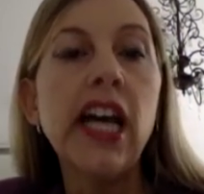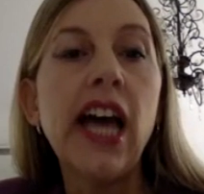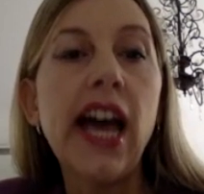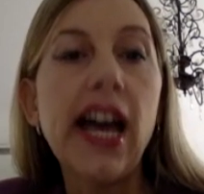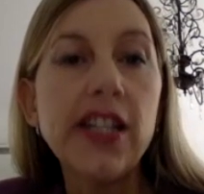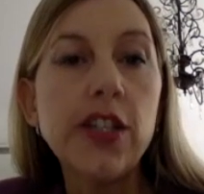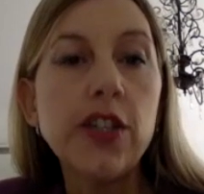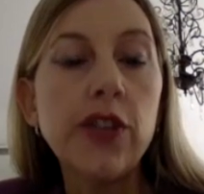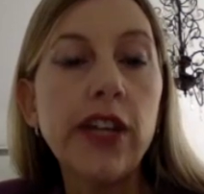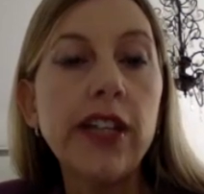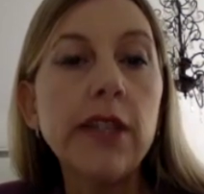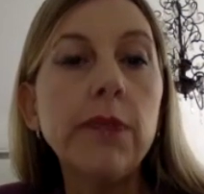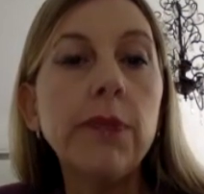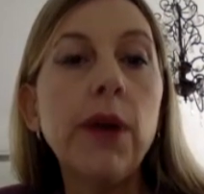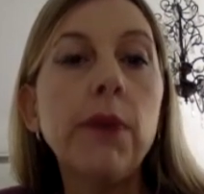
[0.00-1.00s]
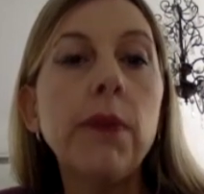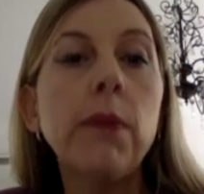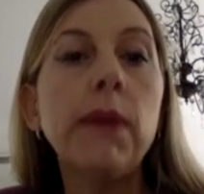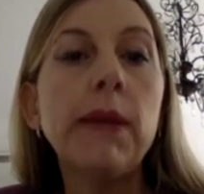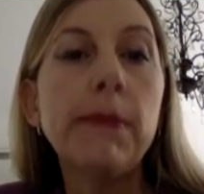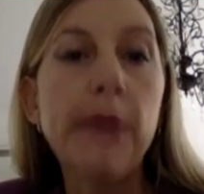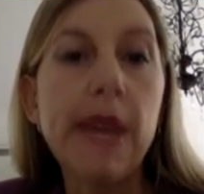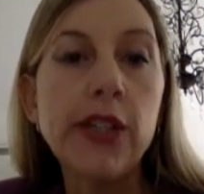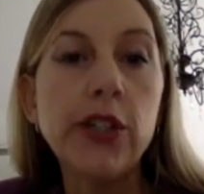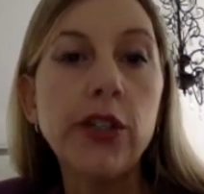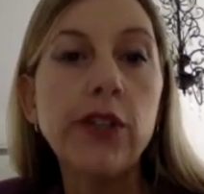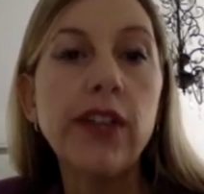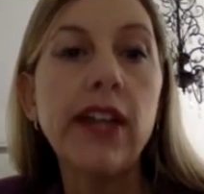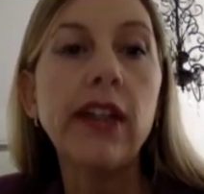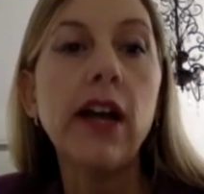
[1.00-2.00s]
Acitretin probably
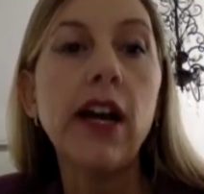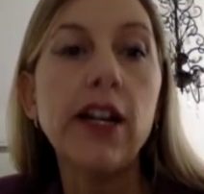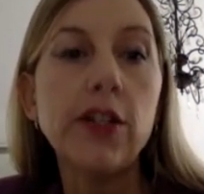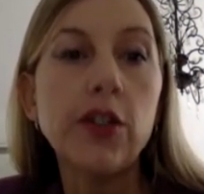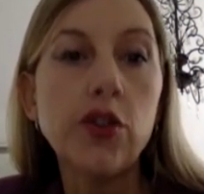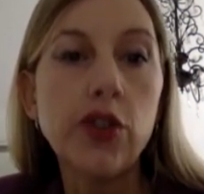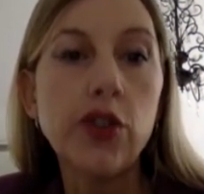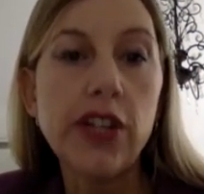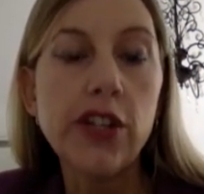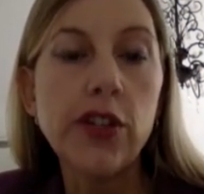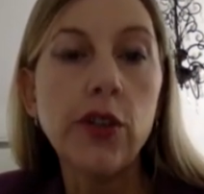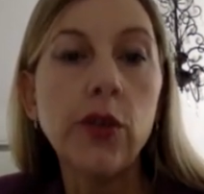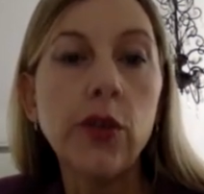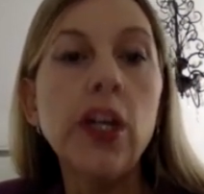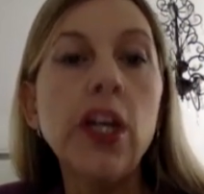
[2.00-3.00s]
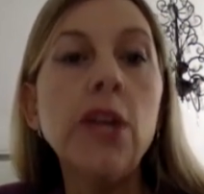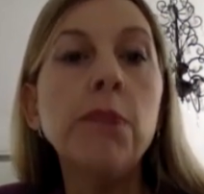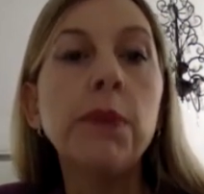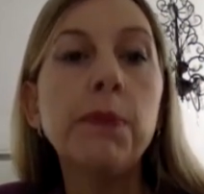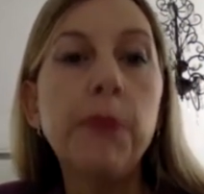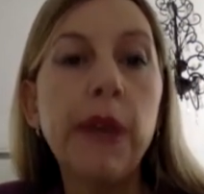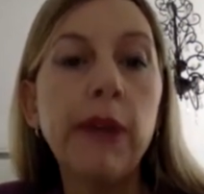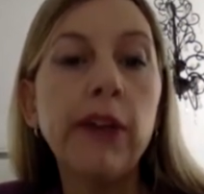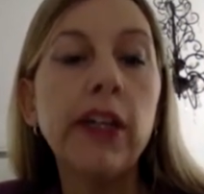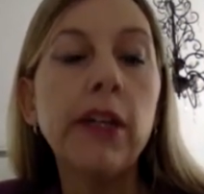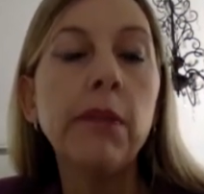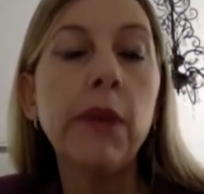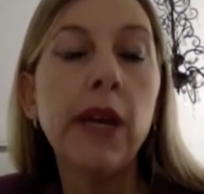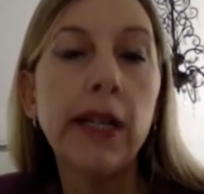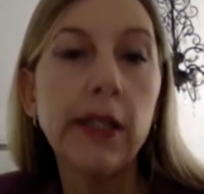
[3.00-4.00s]
better than isotretinoin, but bearing in
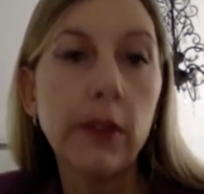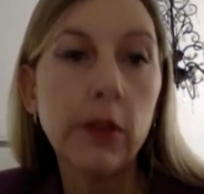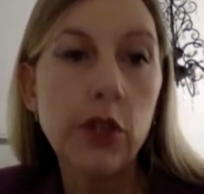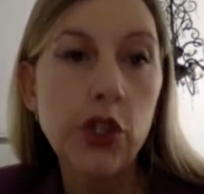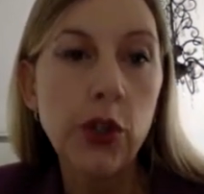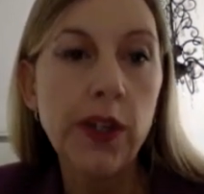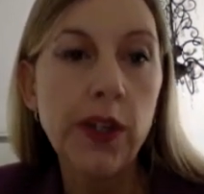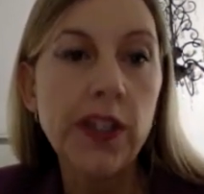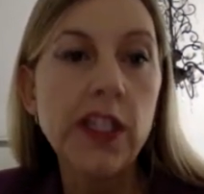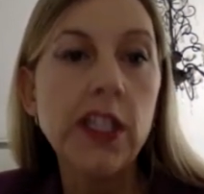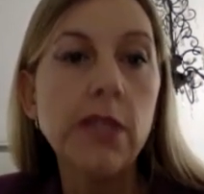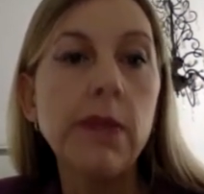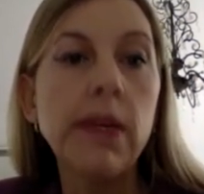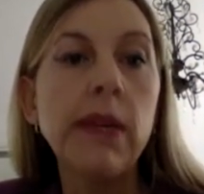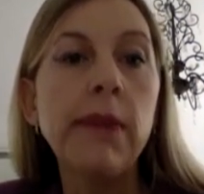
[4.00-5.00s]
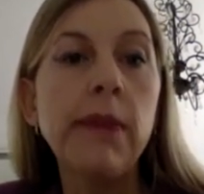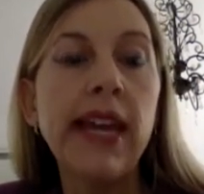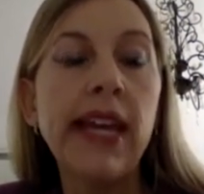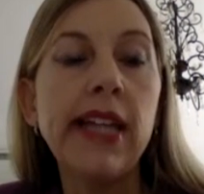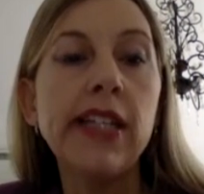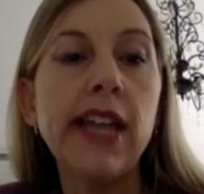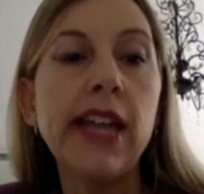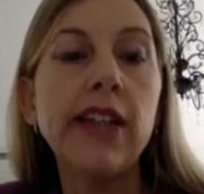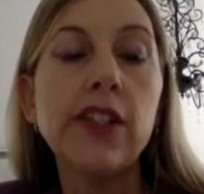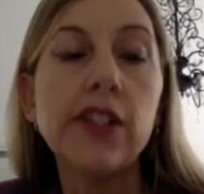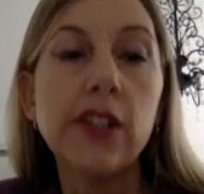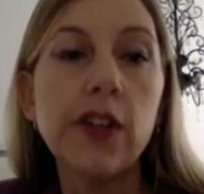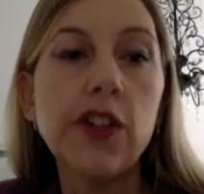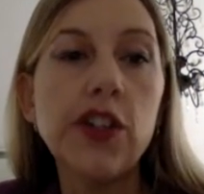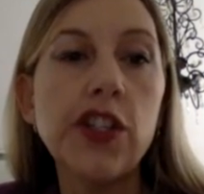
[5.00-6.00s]
mind there are choices to be made and
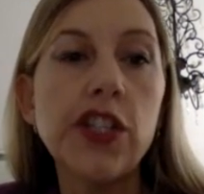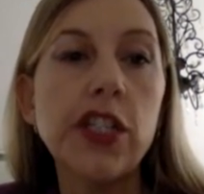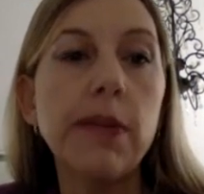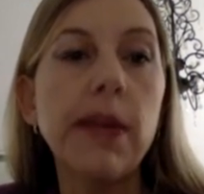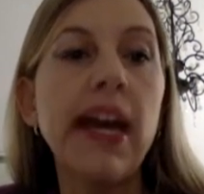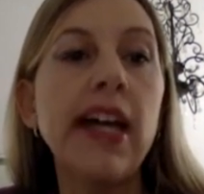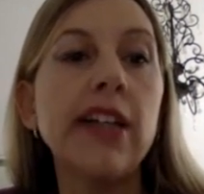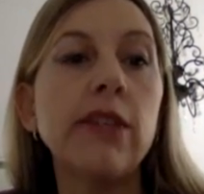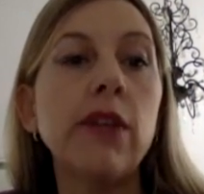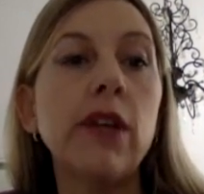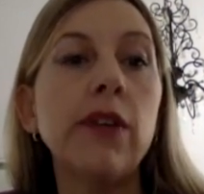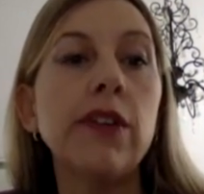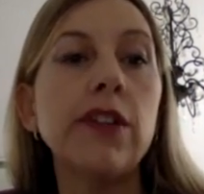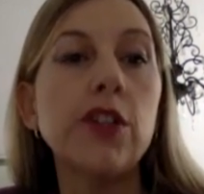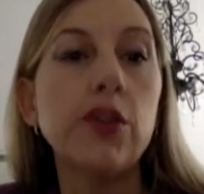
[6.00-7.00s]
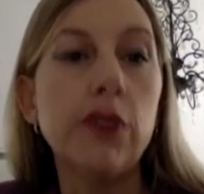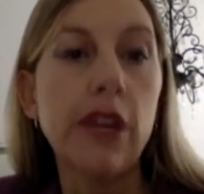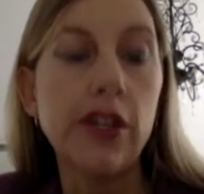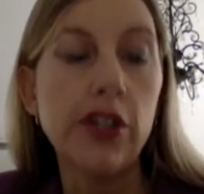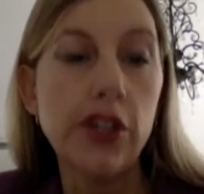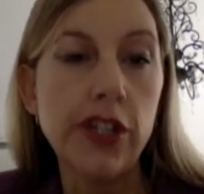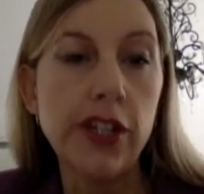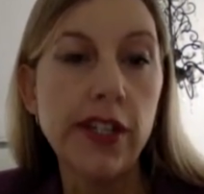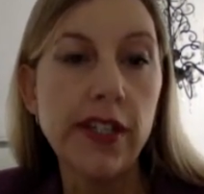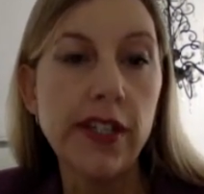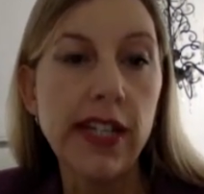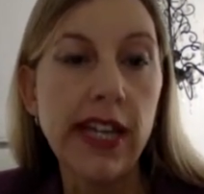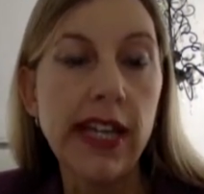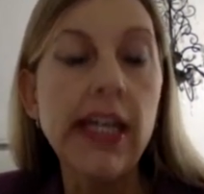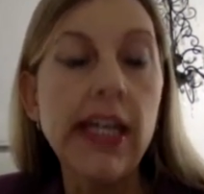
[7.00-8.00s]
discussions to be had around its
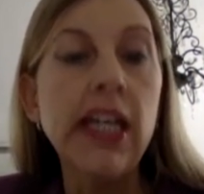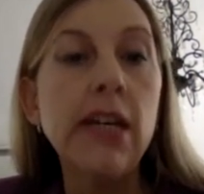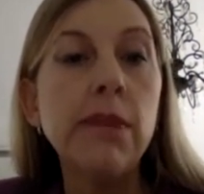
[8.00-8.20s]
teratogenicity,